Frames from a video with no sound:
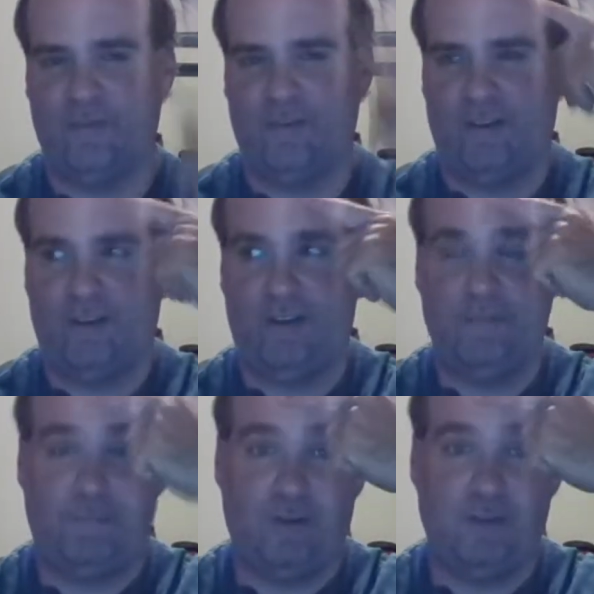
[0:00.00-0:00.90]

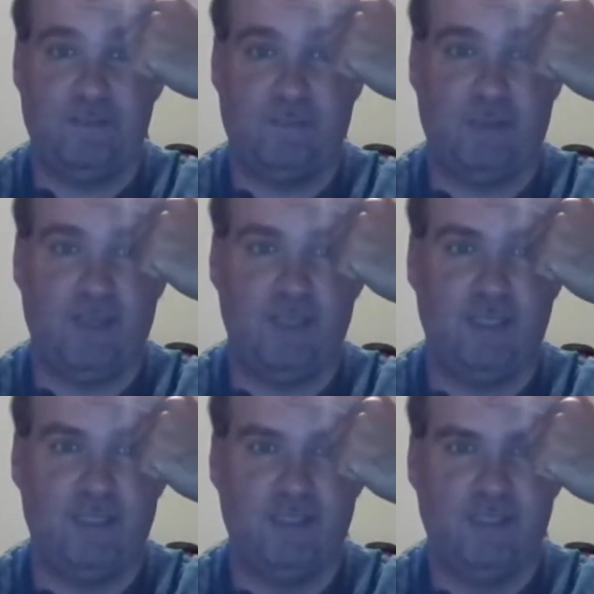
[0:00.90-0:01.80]
And I
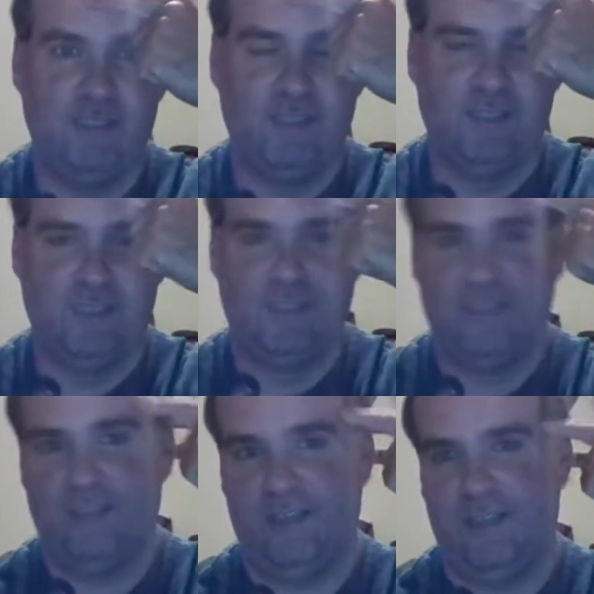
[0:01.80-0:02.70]
shall see everyone
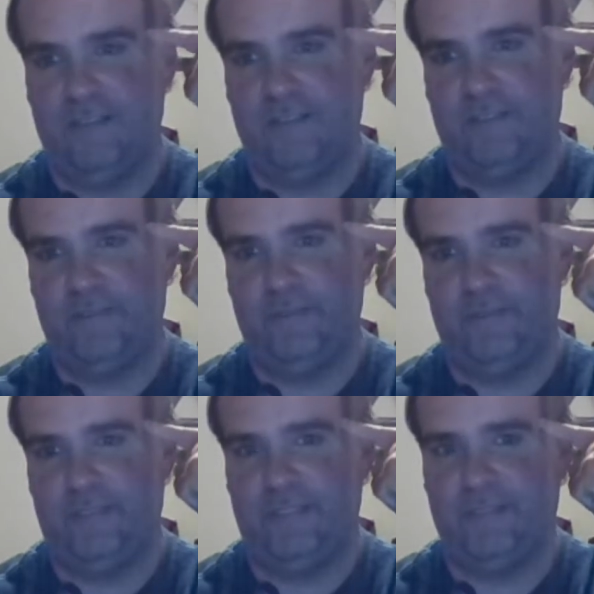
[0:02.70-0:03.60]
in a few
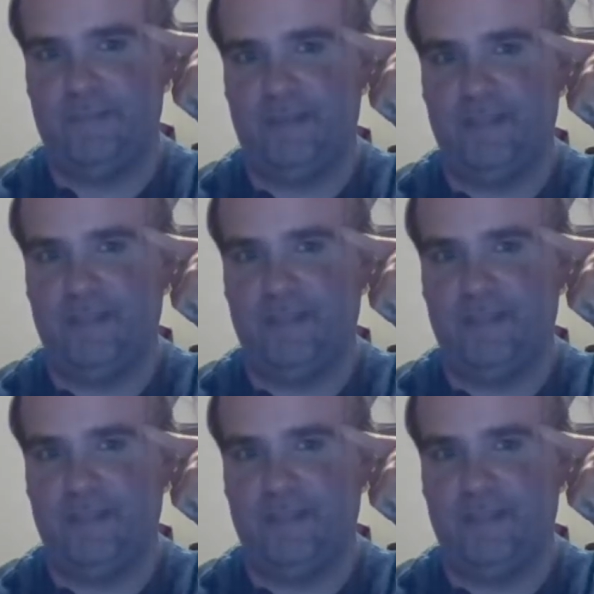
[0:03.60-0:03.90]
days.